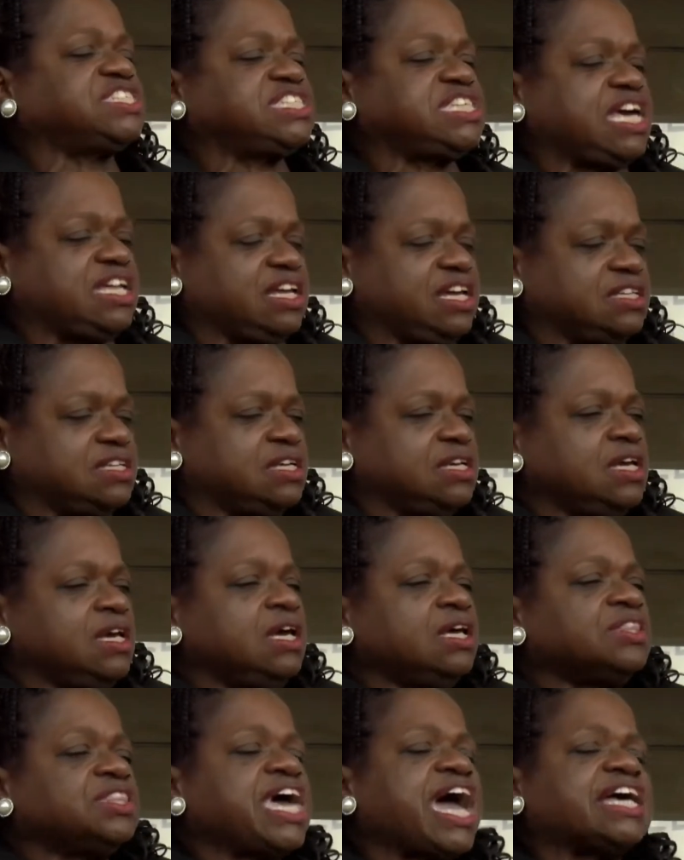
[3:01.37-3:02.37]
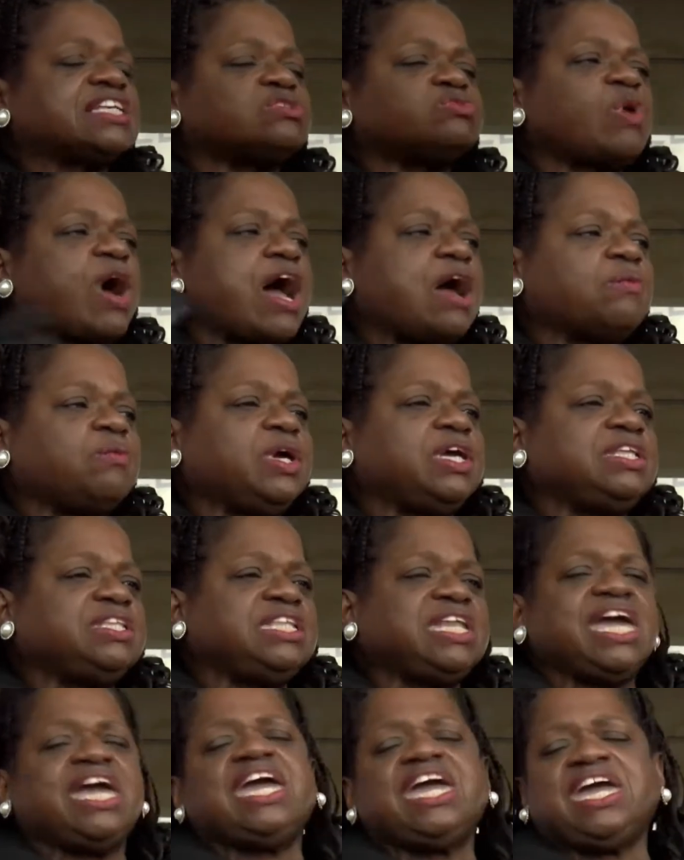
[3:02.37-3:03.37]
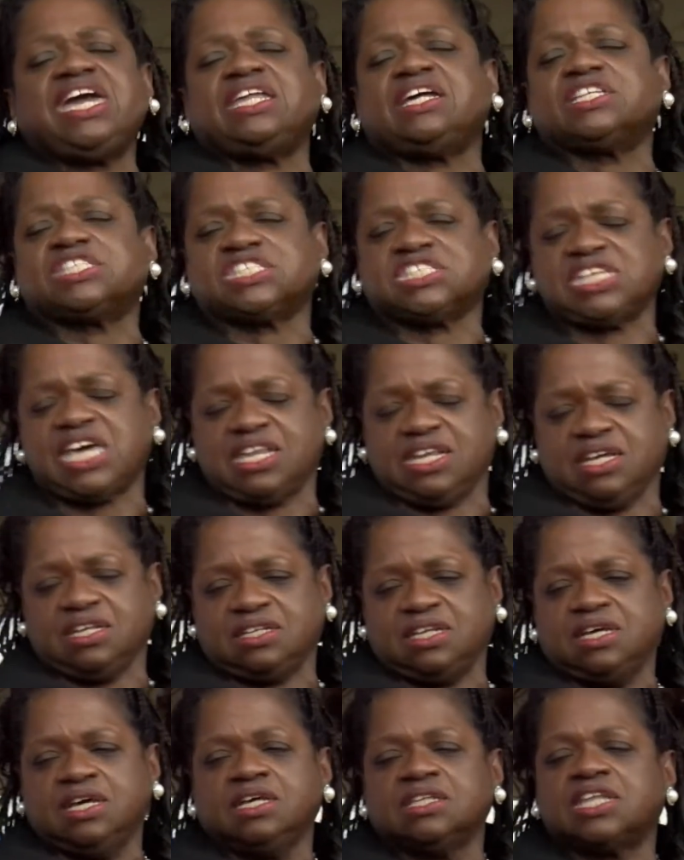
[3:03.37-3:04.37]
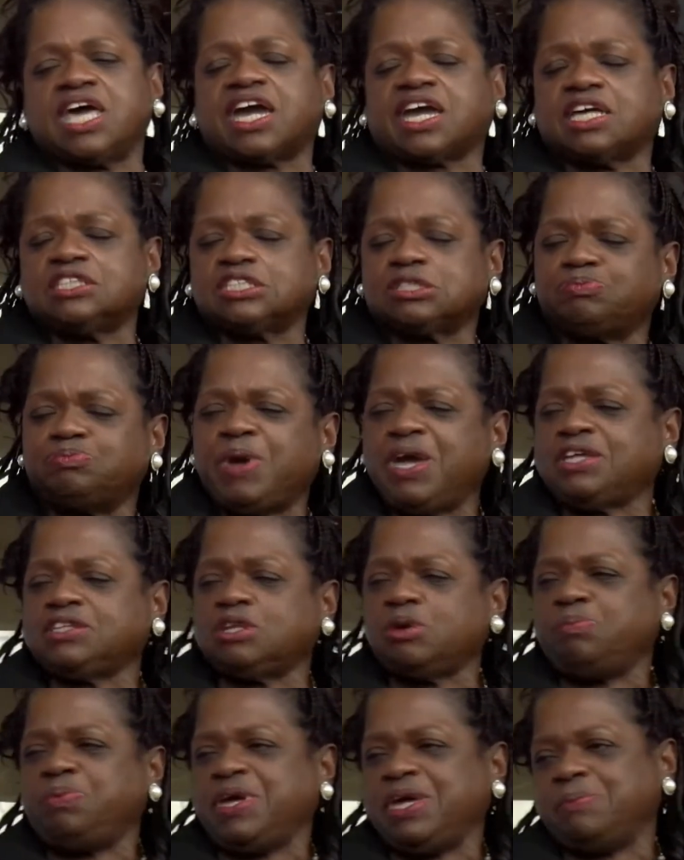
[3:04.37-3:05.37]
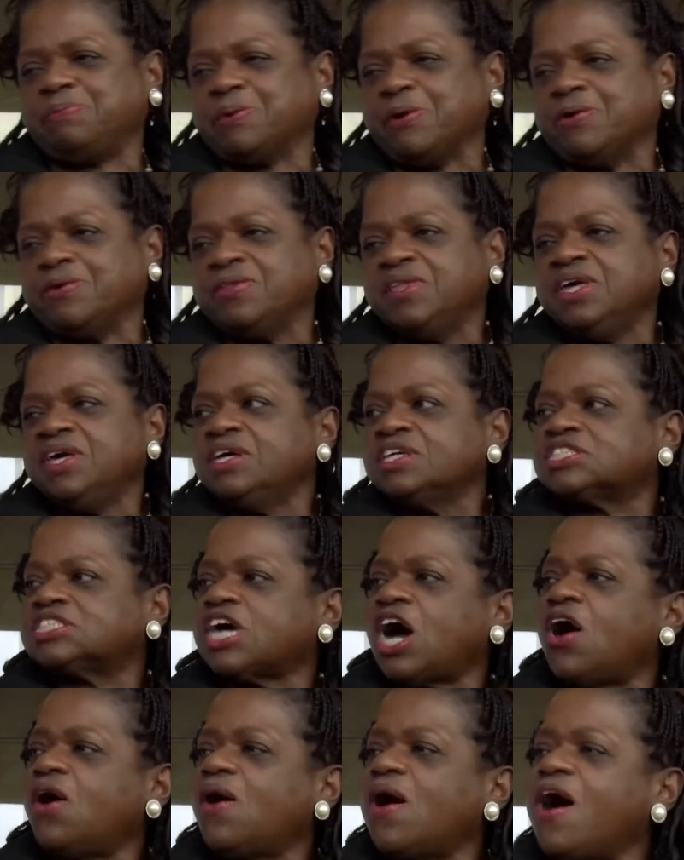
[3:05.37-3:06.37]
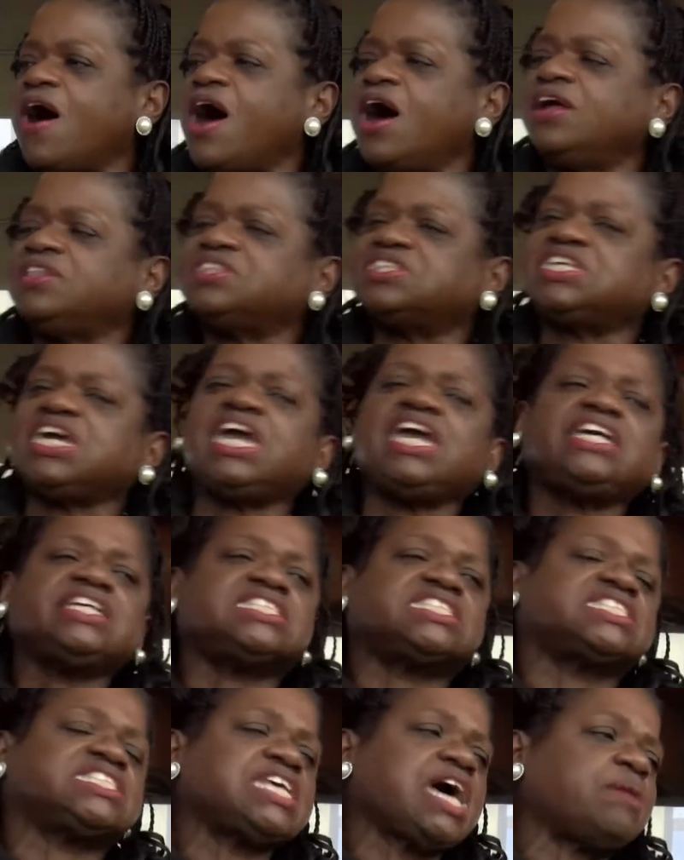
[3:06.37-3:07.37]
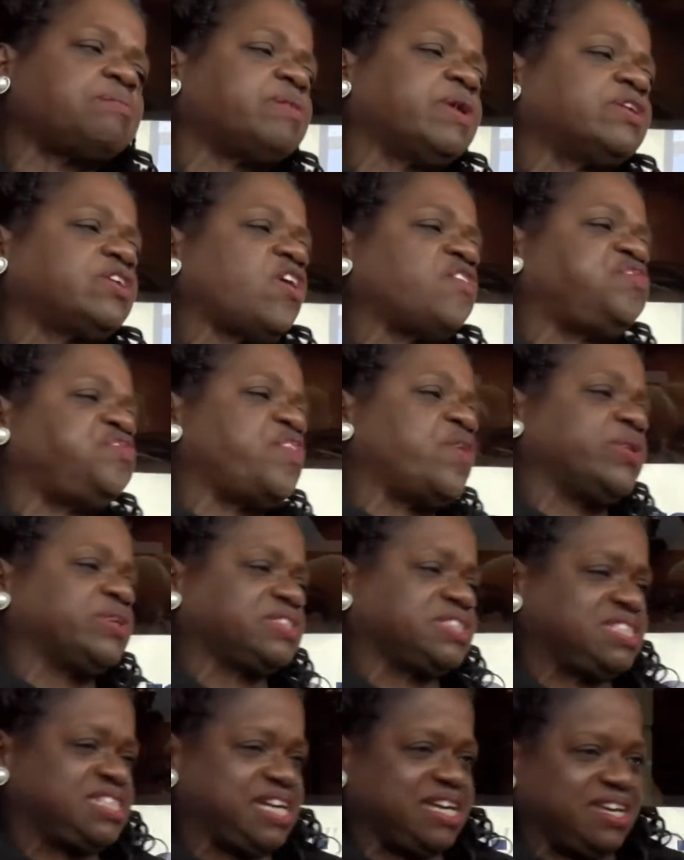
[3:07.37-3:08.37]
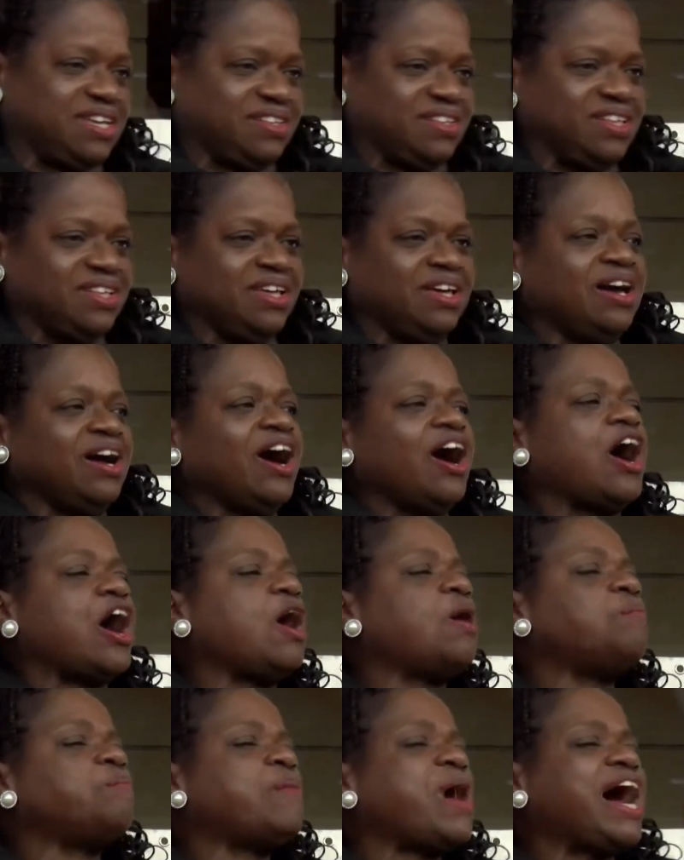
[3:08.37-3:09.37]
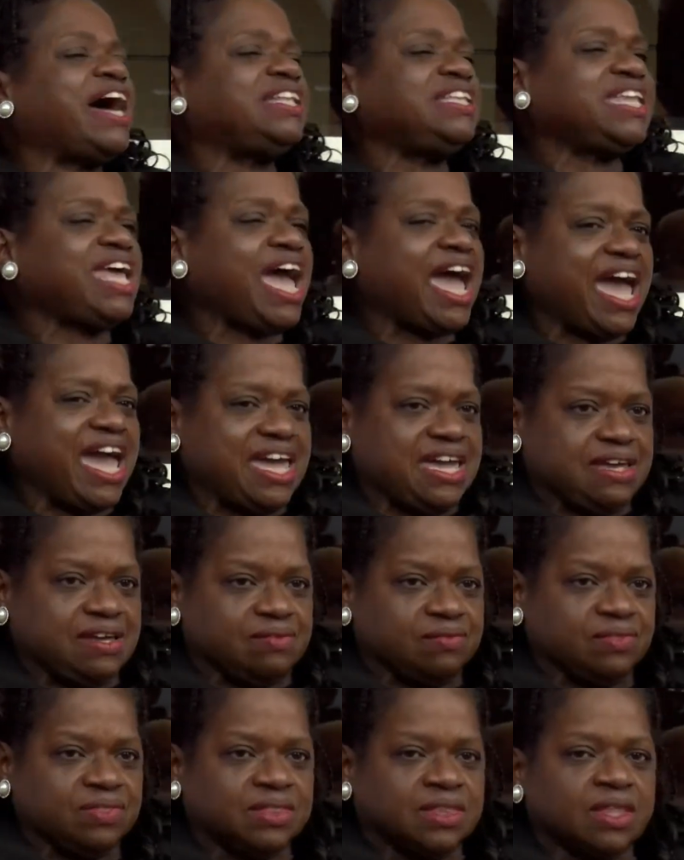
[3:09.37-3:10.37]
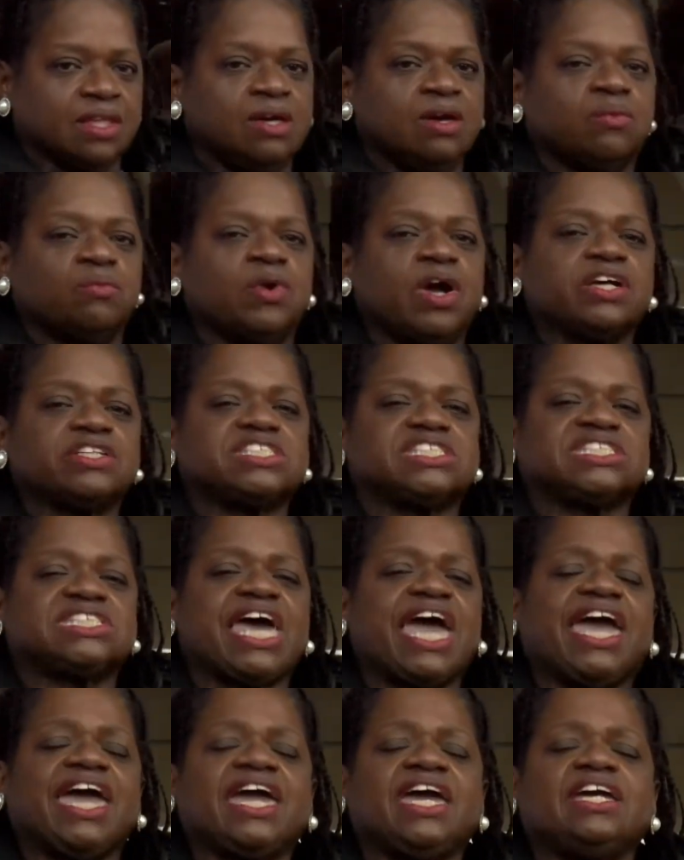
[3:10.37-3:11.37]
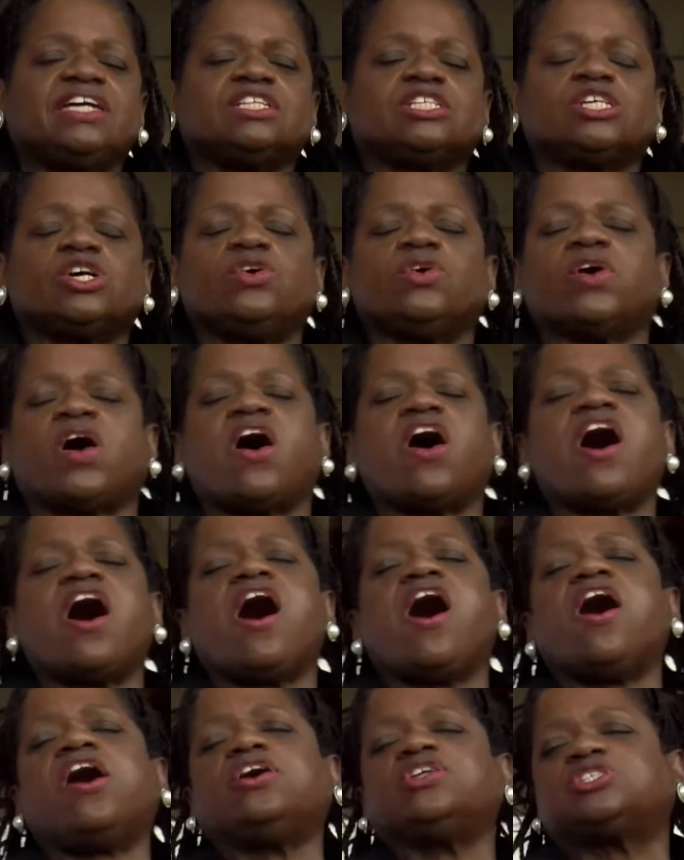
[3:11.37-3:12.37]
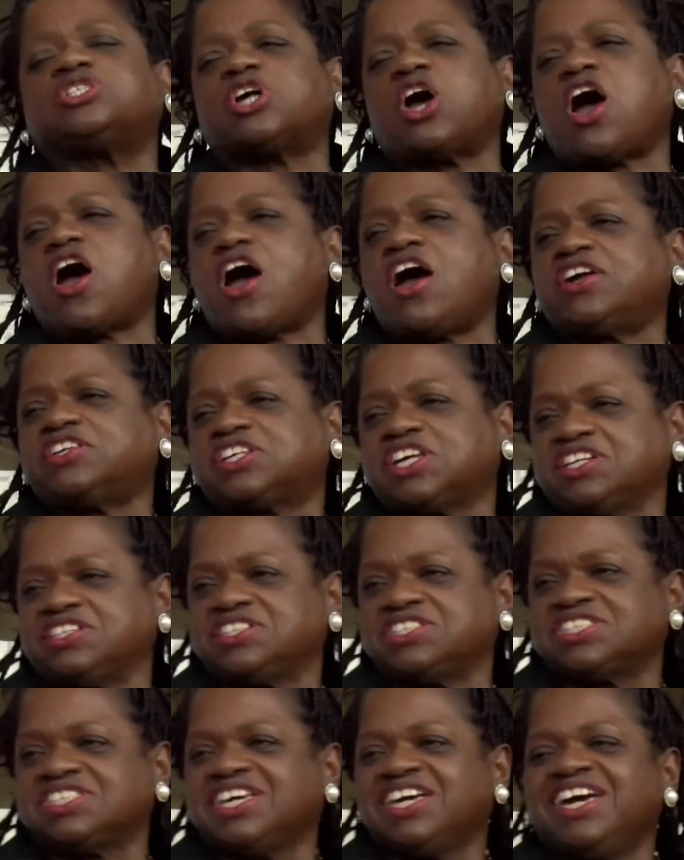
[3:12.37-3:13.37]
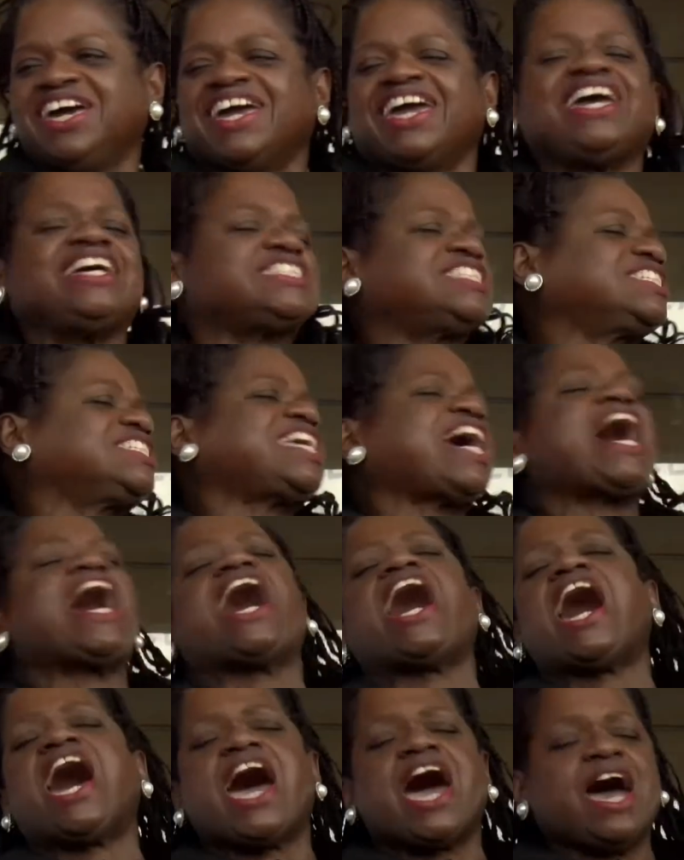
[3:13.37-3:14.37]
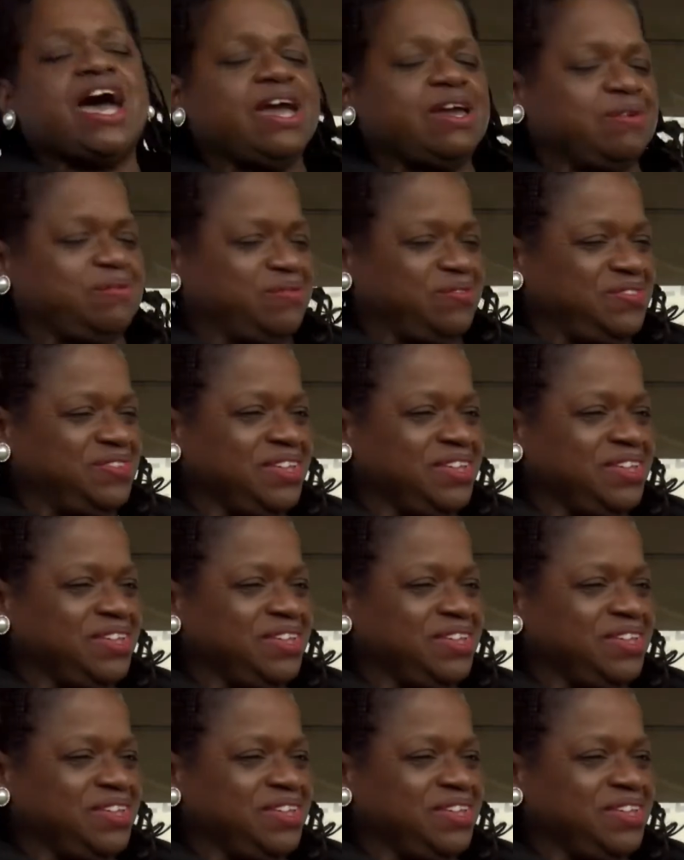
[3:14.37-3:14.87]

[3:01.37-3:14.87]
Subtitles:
Senate. That's why we need a Senate that can speak to people. So on December the 14th, on Monday, we're saying to all Georgians, it's time.